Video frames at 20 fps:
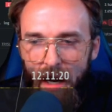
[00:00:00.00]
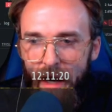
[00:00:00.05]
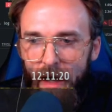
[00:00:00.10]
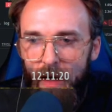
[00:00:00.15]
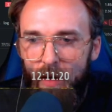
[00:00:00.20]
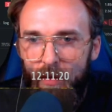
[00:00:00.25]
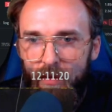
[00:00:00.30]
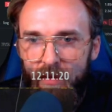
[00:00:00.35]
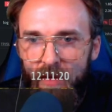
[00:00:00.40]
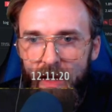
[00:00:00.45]
I
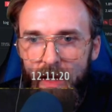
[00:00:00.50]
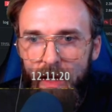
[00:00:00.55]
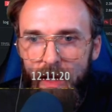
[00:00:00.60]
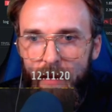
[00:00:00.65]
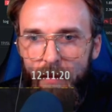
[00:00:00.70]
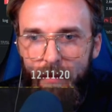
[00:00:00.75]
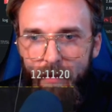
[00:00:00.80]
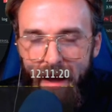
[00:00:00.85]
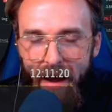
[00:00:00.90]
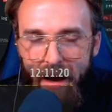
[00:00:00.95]
don't think
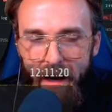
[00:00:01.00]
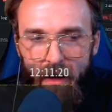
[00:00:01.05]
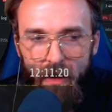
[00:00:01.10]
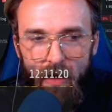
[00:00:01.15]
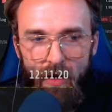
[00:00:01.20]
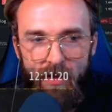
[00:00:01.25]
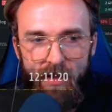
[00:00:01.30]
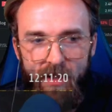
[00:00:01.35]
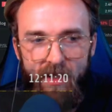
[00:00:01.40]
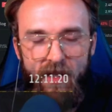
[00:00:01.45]
it
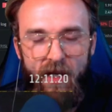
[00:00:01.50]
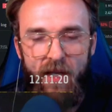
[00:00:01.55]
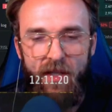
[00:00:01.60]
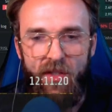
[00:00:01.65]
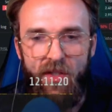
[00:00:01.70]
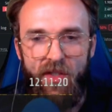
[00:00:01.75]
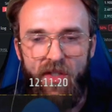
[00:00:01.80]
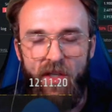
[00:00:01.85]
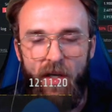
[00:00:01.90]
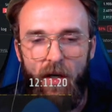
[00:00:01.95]
matters
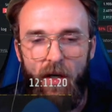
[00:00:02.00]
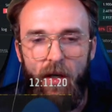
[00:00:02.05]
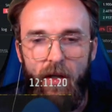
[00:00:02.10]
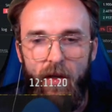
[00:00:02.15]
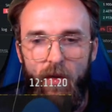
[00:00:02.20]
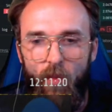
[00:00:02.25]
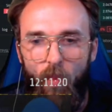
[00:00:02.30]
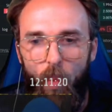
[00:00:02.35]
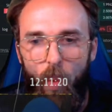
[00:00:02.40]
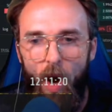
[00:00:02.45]

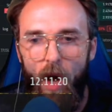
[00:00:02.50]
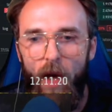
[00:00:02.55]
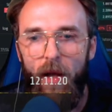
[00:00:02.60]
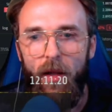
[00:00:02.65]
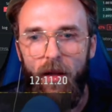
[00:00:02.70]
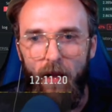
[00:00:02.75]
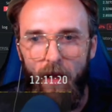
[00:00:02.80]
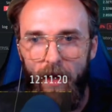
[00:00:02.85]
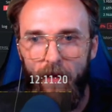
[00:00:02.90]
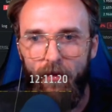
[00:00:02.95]
necessarily what
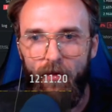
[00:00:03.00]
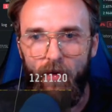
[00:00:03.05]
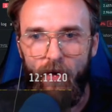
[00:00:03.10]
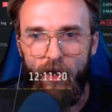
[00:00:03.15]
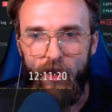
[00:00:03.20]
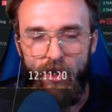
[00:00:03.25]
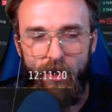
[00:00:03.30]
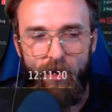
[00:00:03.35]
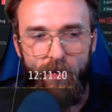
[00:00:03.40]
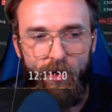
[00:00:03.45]

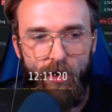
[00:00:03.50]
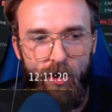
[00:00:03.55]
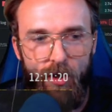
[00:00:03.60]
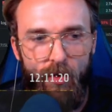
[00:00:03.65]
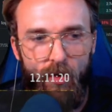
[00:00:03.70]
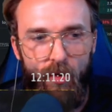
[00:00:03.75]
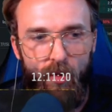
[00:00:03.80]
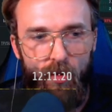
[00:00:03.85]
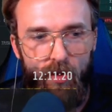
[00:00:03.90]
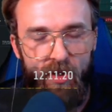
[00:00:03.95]
leverage you
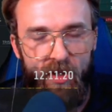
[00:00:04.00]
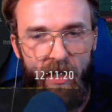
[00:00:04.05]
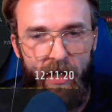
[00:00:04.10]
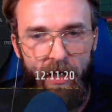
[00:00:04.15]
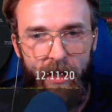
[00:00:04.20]
use.